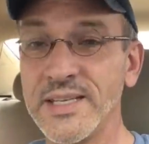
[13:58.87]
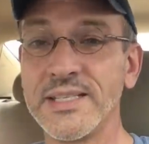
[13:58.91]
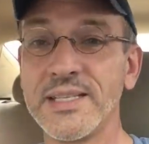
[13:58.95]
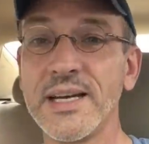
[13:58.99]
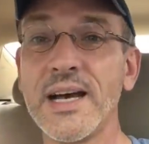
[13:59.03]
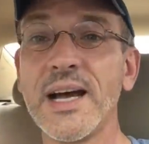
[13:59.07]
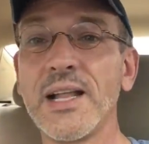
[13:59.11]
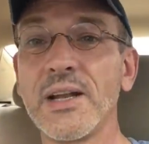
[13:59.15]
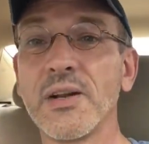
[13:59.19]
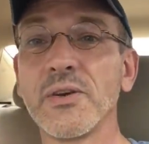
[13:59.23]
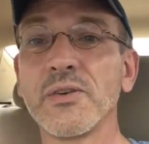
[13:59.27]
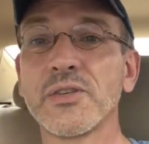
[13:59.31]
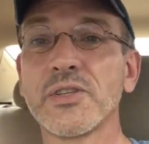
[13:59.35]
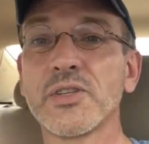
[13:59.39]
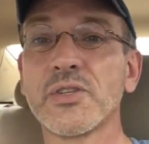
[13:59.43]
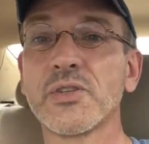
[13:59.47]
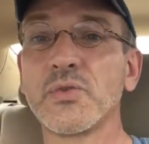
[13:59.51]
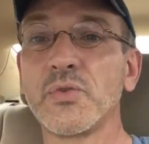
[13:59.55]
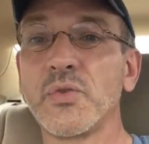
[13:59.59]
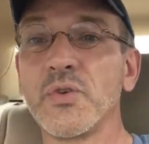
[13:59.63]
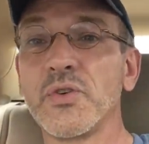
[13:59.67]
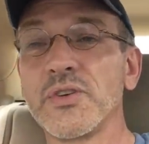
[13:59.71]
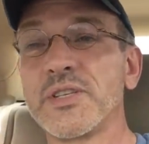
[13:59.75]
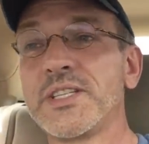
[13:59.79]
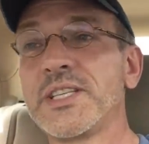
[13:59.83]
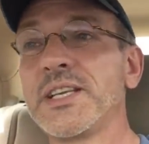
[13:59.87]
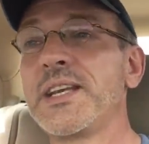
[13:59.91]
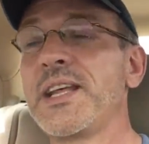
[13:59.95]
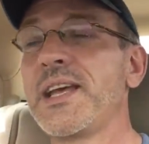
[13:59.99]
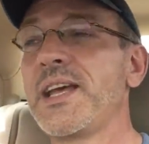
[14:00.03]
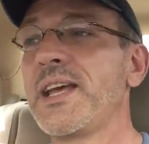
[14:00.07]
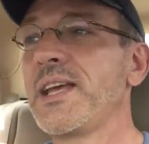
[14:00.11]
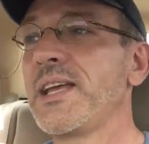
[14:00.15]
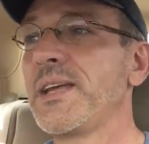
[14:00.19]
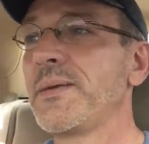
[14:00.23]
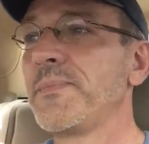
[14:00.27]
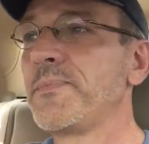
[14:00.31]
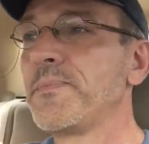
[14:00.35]
a dollar store
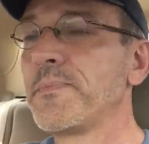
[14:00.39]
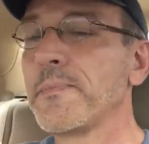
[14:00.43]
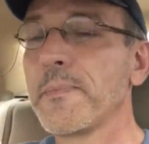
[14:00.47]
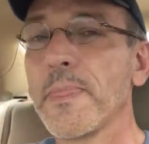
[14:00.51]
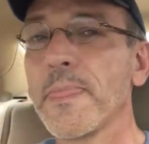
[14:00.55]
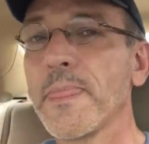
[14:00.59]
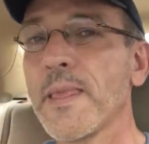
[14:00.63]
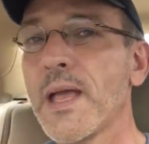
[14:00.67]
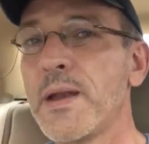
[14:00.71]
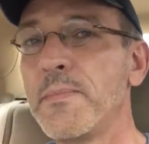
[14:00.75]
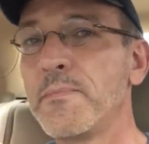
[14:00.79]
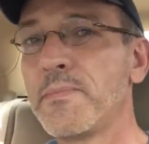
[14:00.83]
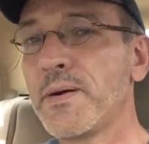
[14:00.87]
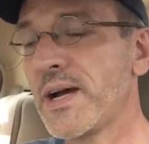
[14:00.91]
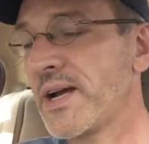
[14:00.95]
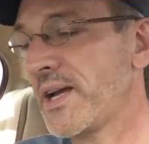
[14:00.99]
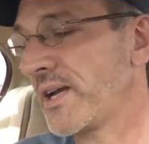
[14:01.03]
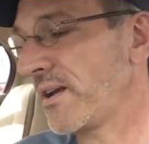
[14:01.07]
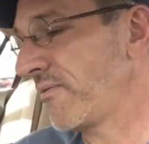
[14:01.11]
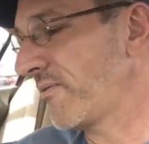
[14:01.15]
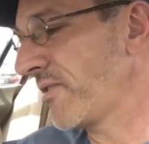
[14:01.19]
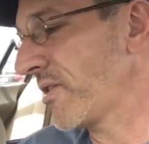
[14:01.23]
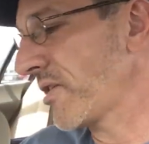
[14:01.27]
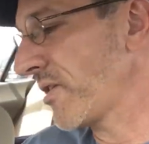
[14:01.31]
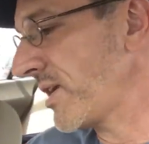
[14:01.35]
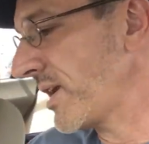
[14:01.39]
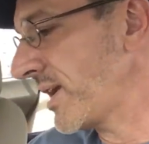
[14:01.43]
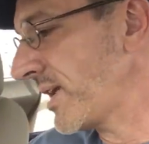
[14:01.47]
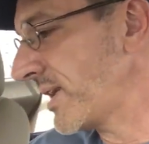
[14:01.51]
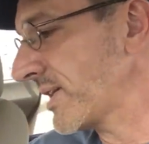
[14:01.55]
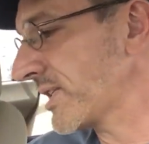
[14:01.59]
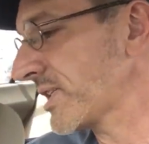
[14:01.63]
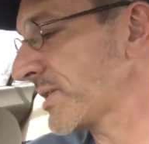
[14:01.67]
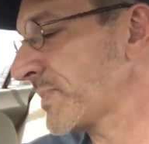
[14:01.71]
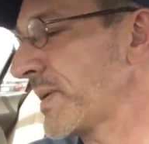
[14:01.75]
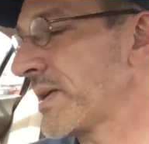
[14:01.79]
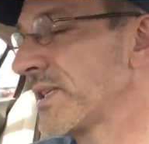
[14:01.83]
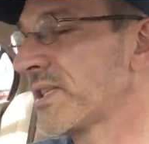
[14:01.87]
today and buying a very
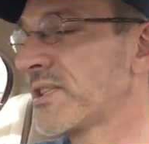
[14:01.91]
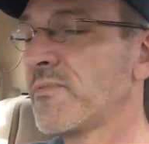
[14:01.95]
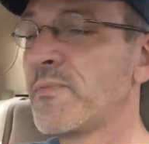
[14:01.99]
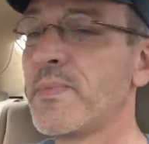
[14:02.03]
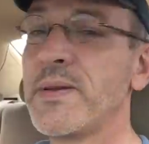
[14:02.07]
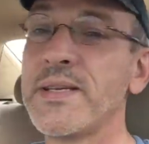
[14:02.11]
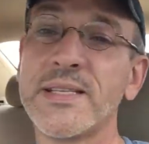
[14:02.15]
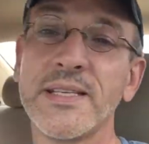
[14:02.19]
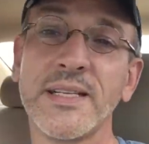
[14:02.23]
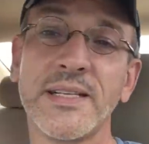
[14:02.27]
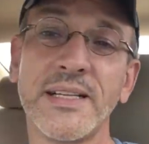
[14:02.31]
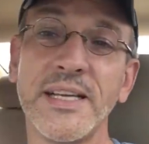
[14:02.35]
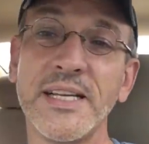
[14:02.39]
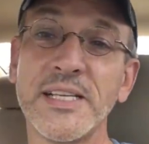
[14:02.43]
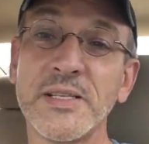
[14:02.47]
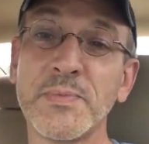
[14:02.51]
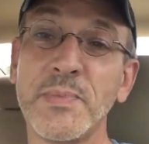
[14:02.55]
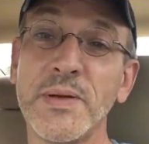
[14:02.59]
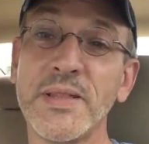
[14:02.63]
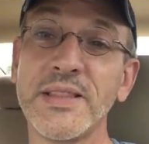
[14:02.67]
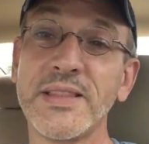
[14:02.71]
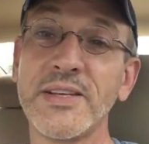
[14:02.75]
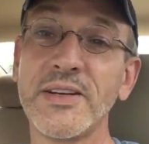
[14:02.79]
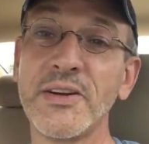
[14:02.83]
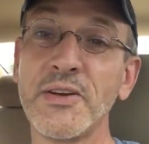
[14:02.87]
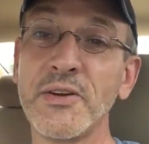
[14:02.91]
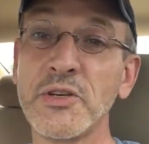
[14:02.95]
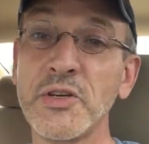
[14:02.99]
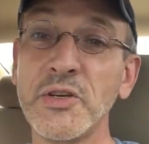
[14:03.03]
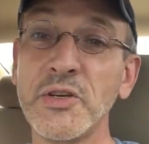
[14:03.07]
inexpensive piece of glass. But there are